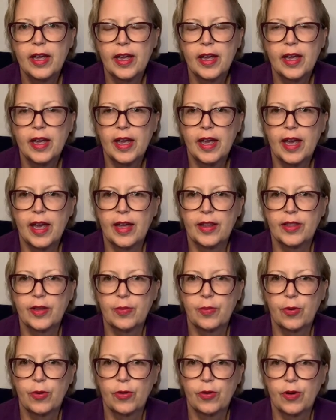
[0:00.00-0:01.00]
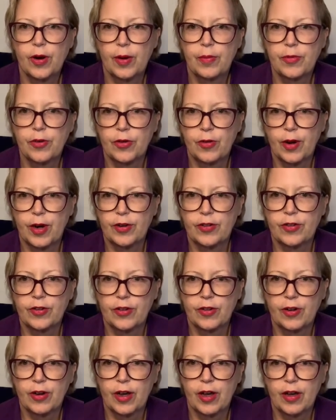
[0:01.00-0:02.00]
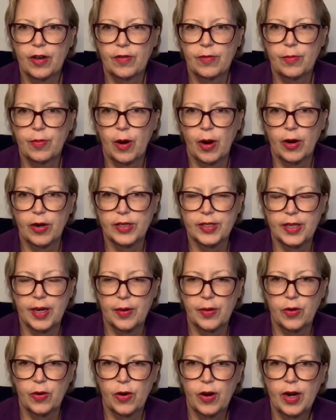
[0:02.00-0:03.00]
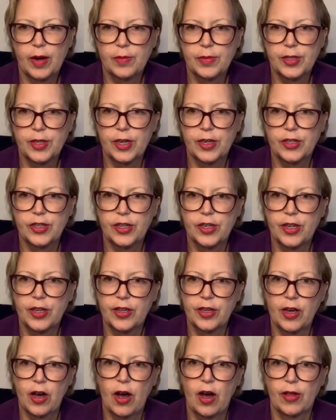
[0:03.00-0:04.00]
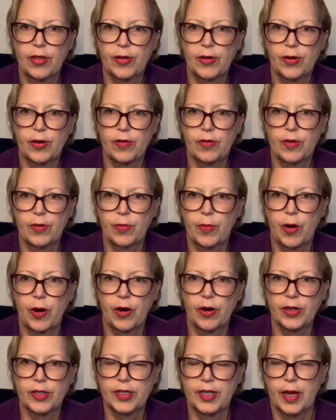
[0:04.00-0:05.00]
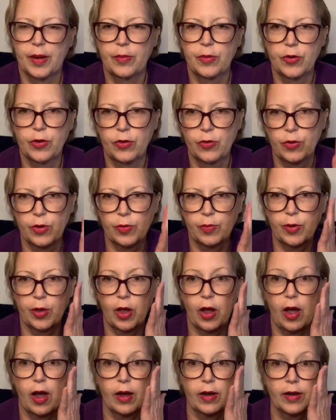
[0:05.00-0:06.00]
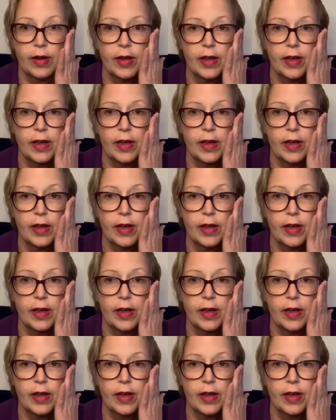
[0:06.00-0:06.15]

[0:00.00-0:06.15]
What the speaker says: and the program director of Bar Exam Cram Session and the author of the Bar Exam Guru blog.